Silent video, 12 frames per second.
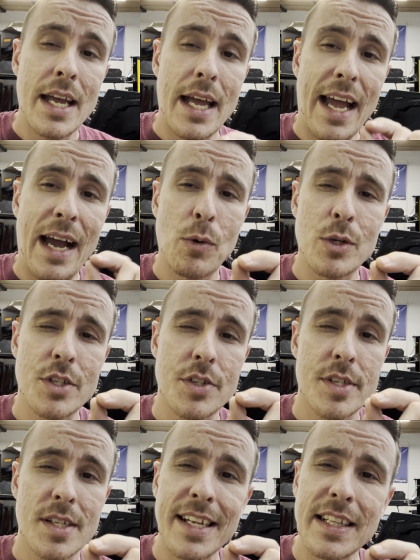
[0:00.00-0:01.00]
ours is
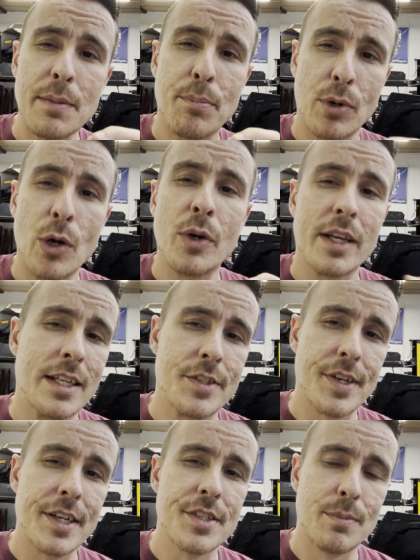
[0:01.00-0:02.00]
slightly broken. It's
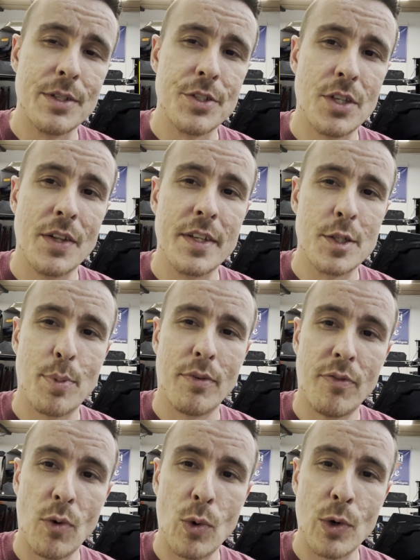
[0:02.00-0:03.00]
like someone's done this
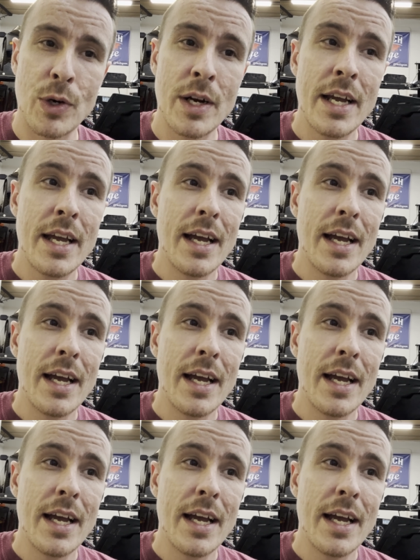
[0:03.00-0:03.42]
before.